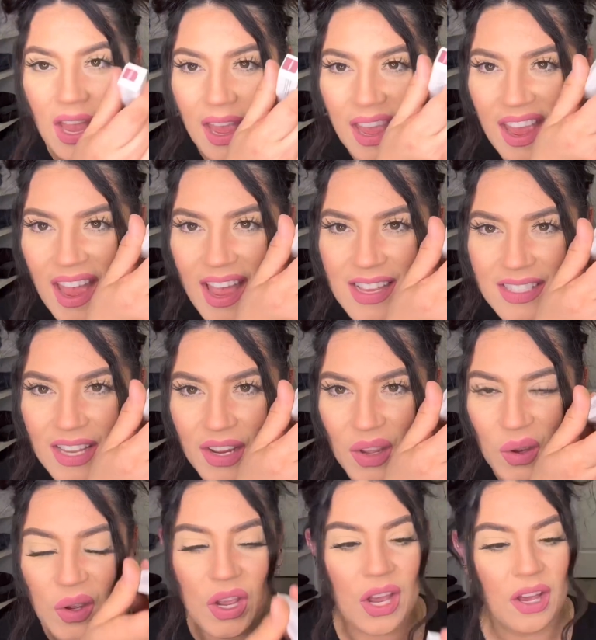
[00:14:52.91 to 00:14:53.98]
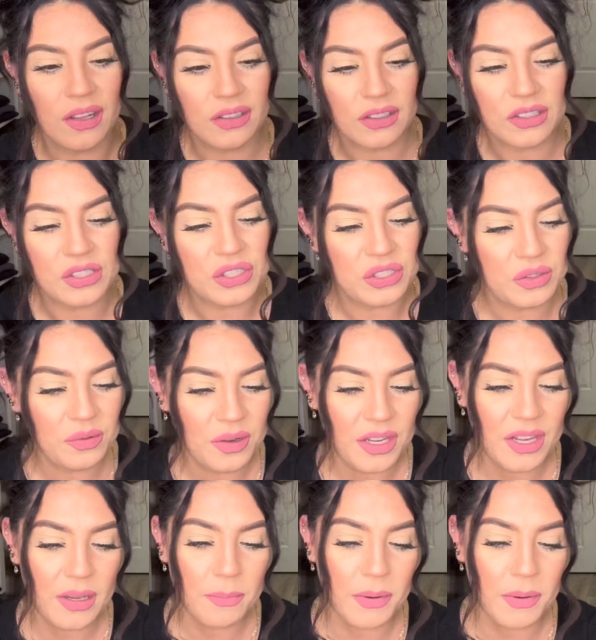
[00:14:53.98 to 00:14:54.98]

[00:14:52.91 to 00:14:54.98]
It has like a color to it,